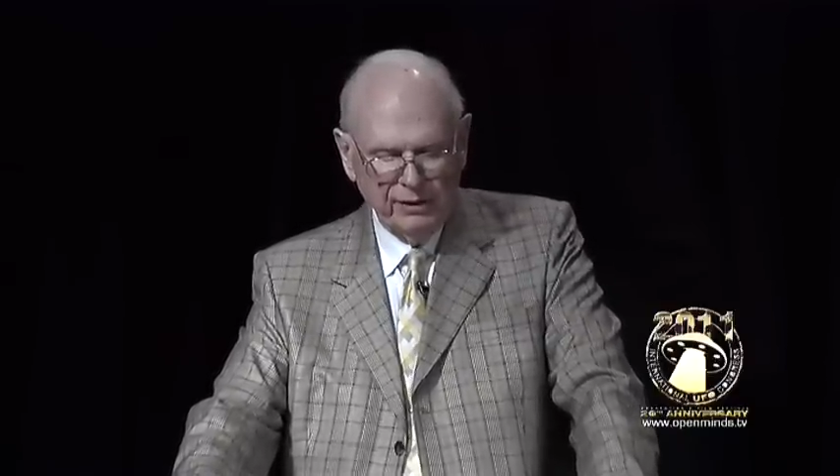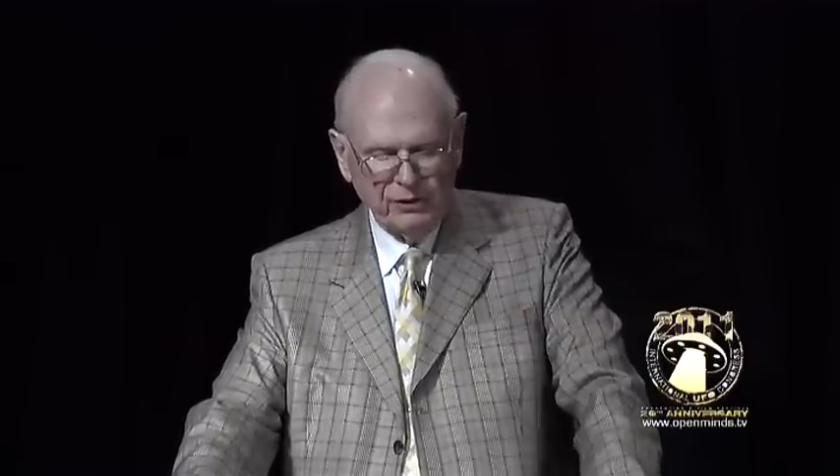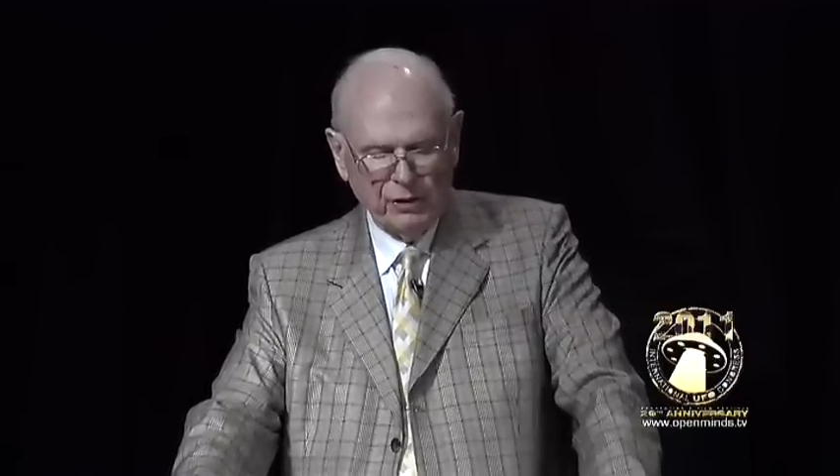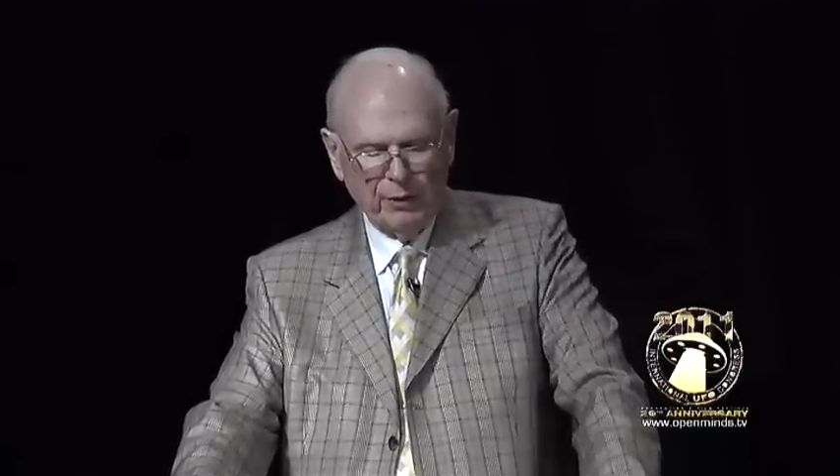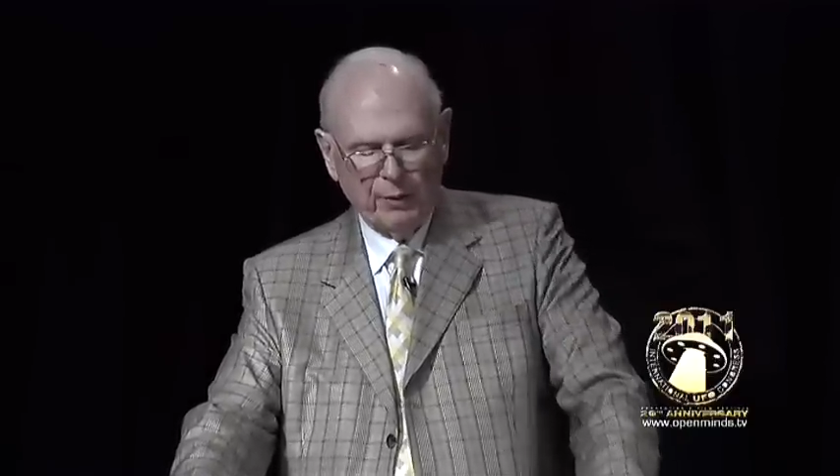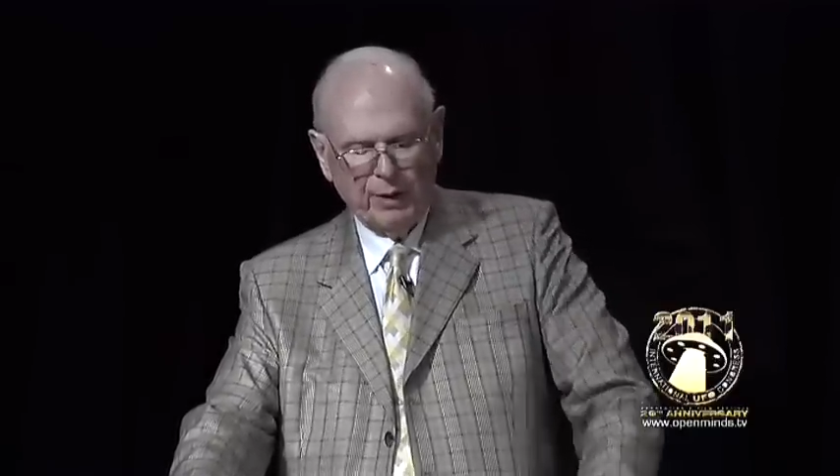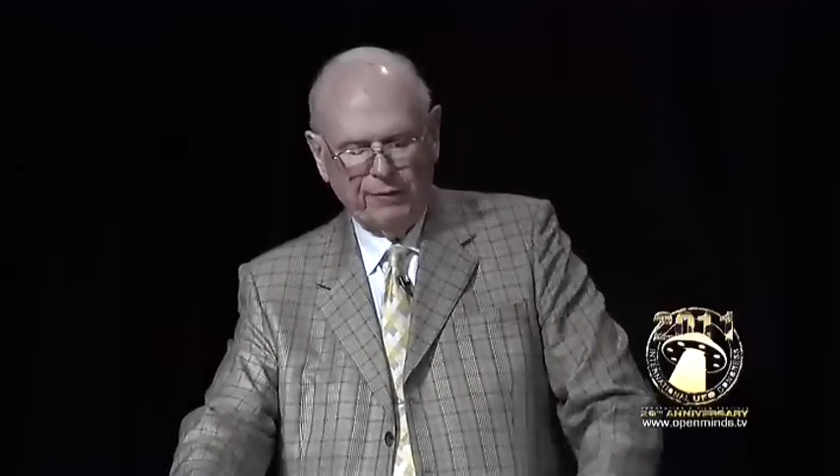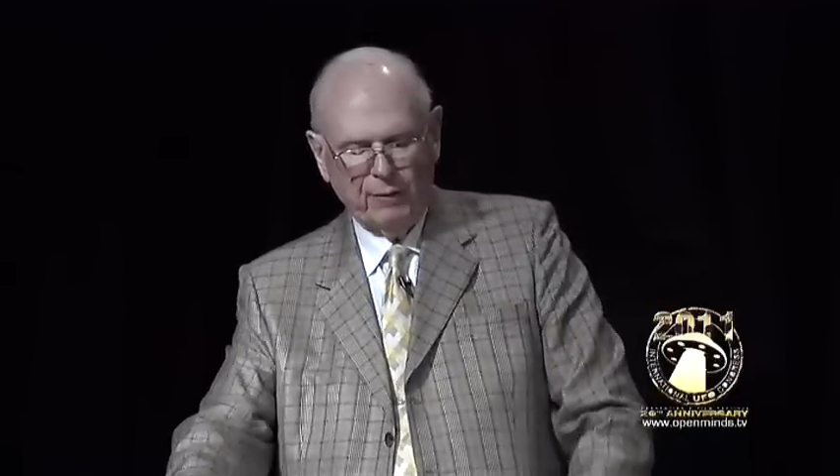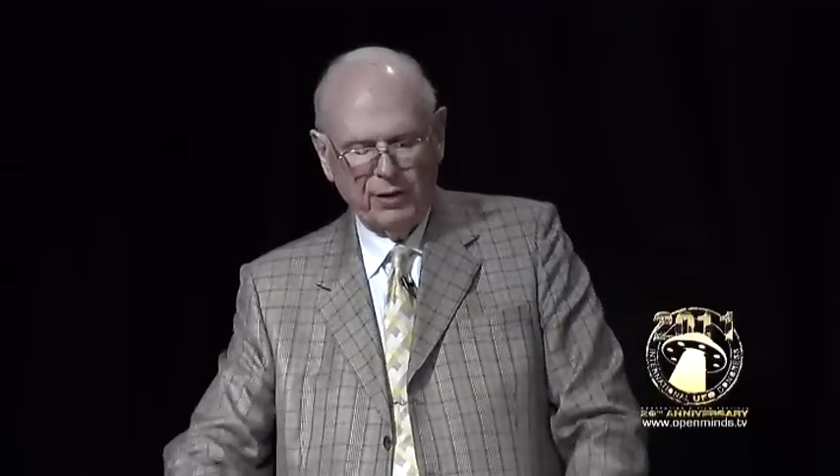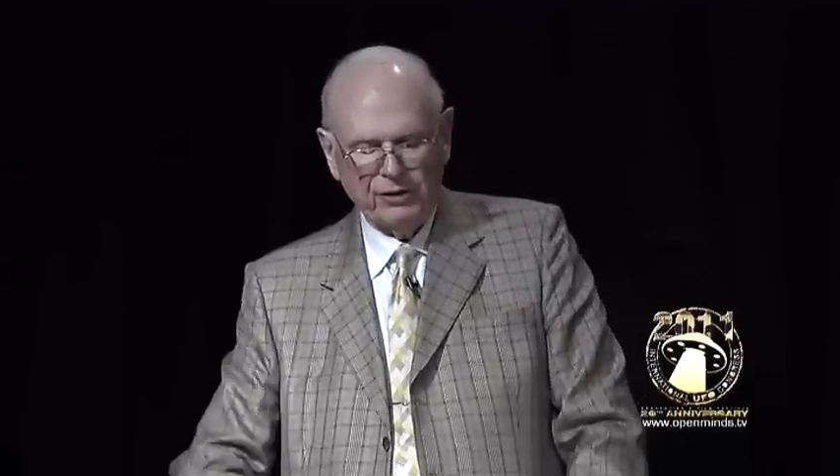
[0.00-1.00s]
so they were
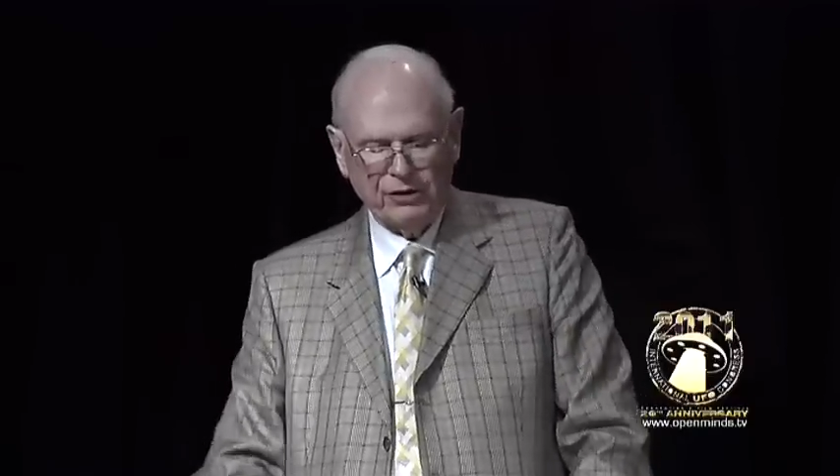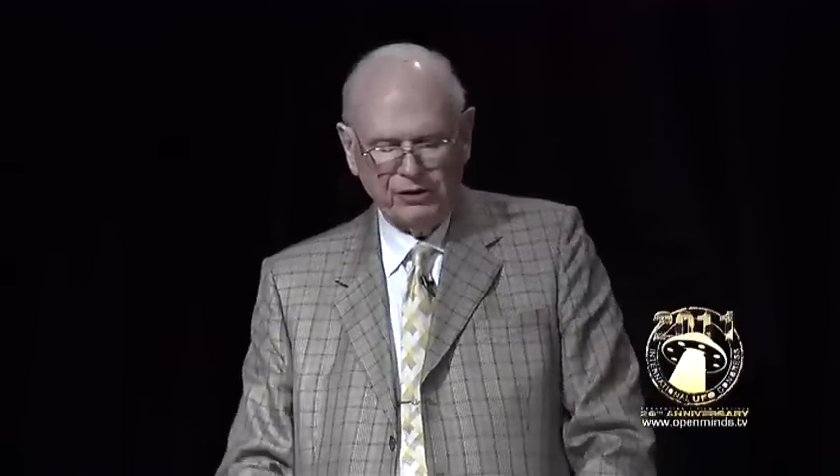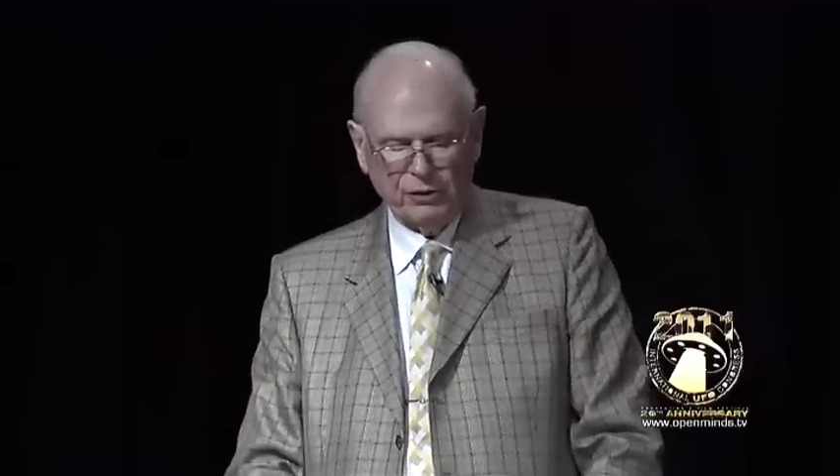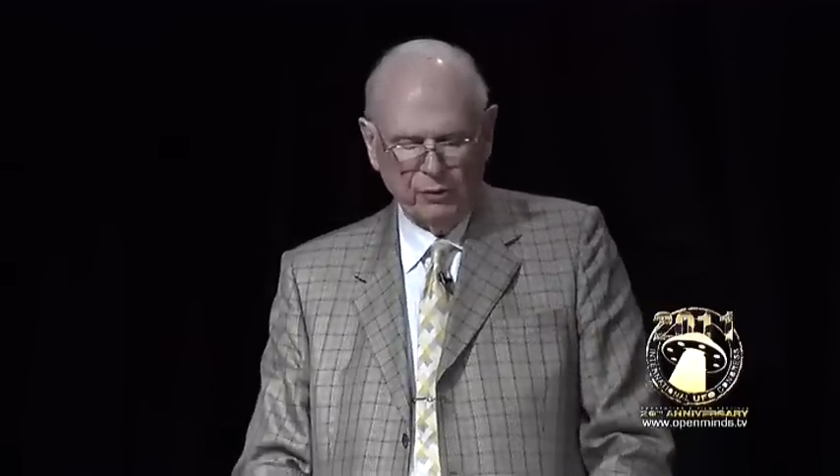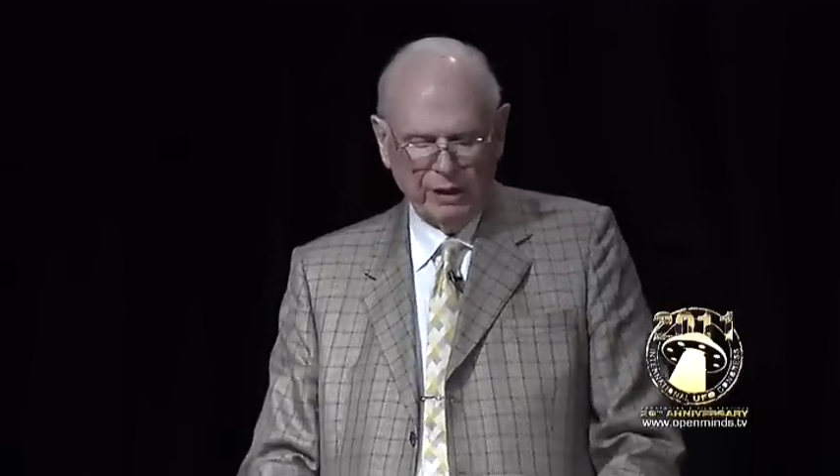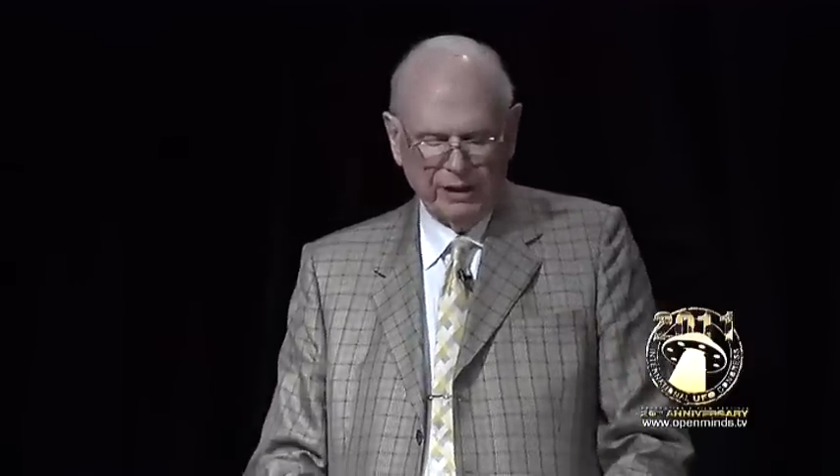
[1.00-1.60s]
forced to